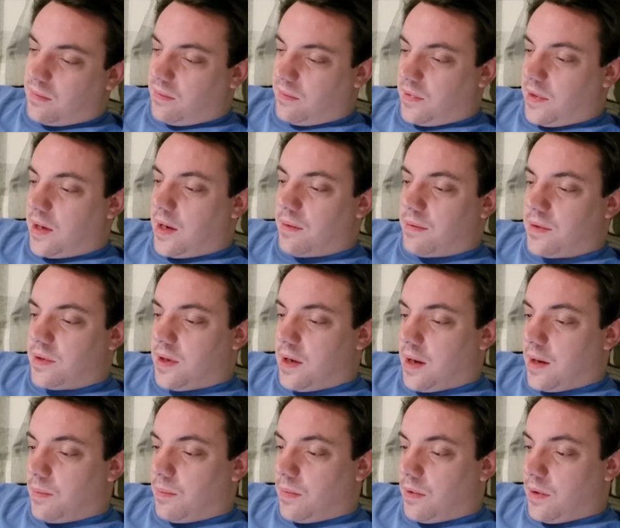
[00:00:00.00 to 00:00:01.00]
you know,
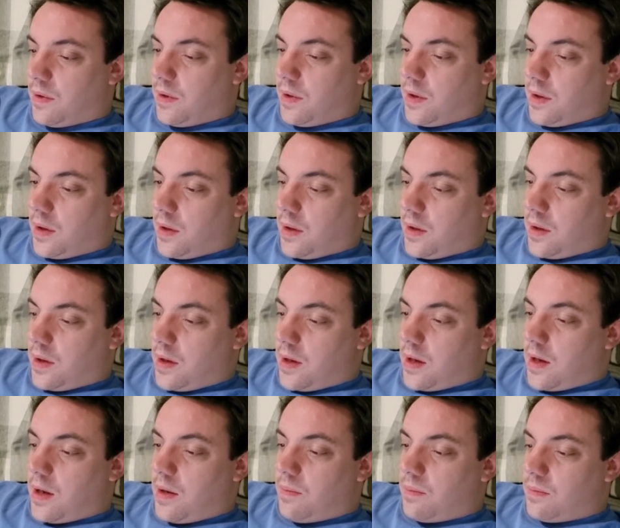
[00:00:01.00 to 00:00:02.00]
same.
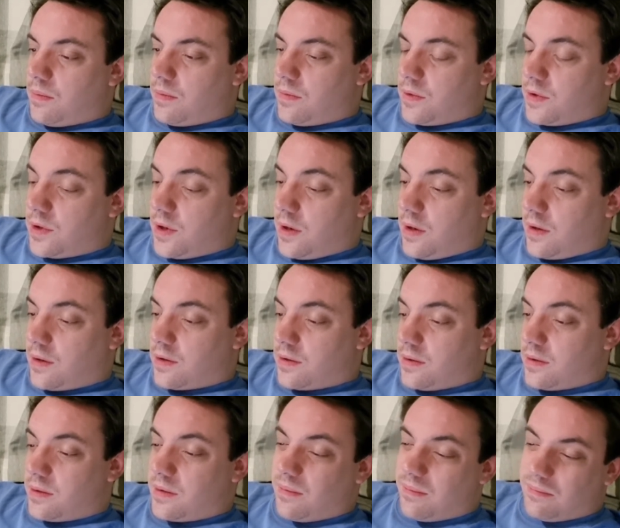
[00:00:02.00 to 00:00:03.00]

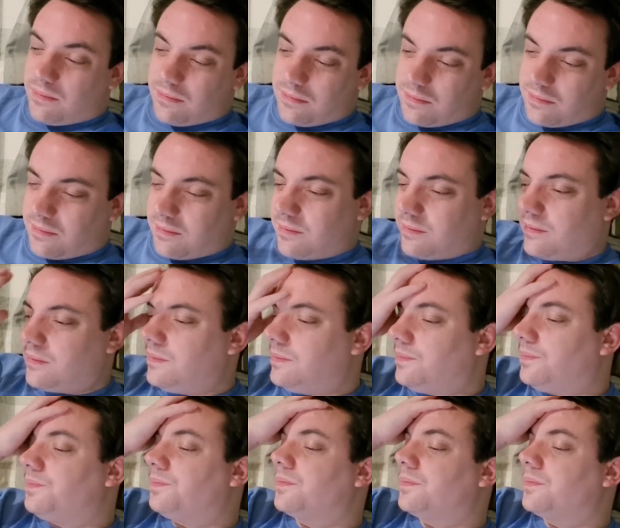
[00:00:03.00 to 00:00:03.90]
Chargers. Don't